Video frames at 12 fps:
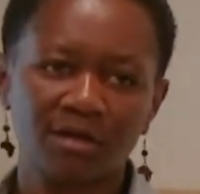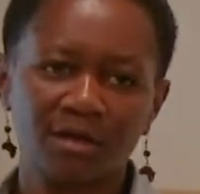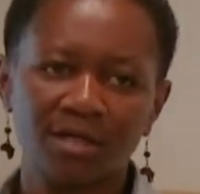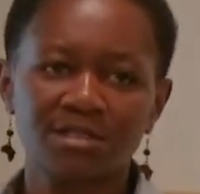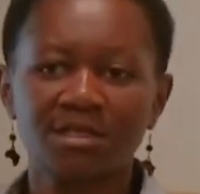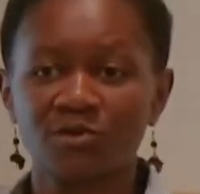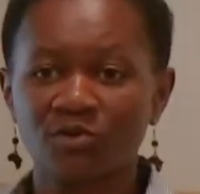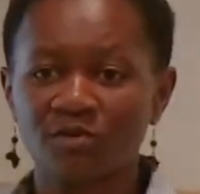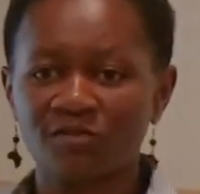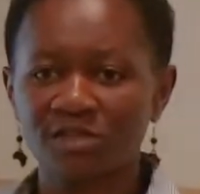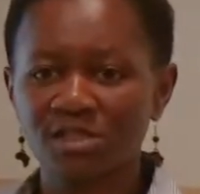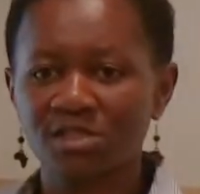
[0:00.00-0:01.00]
as a
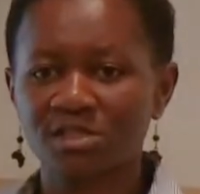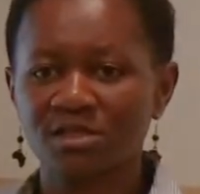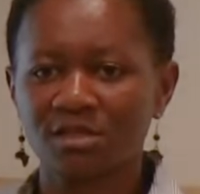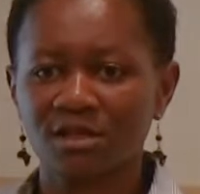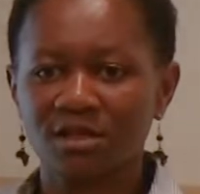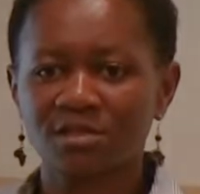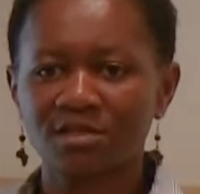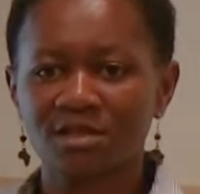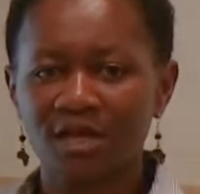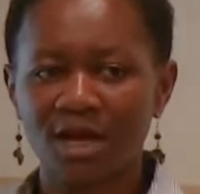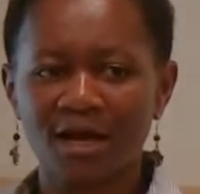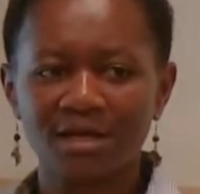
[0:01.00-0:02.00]
university and
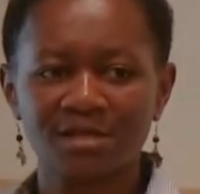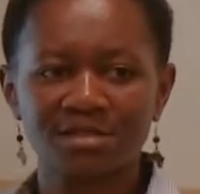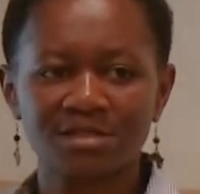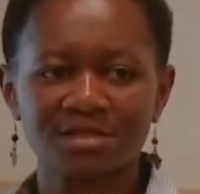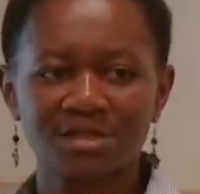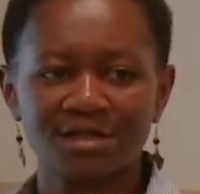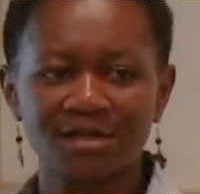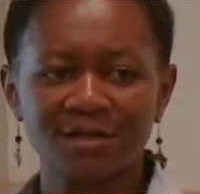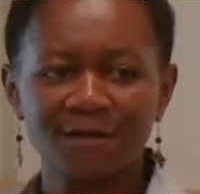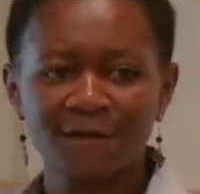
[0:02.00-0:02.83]
the highest uh,